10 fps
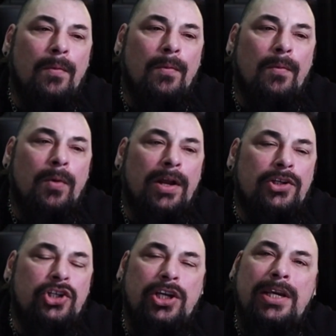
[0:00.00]
what
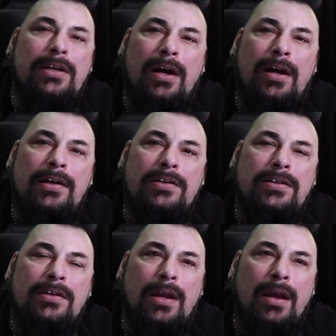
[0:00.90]
she
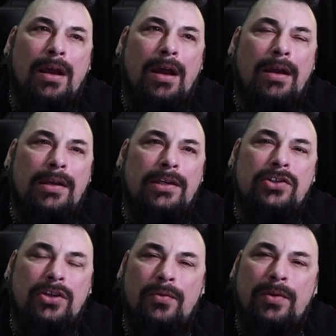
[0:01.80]
does is
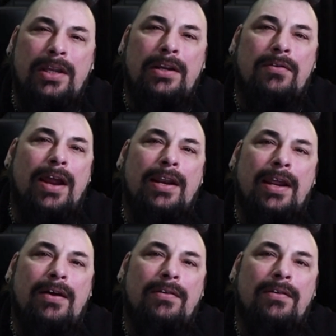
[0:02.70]
so needed right now.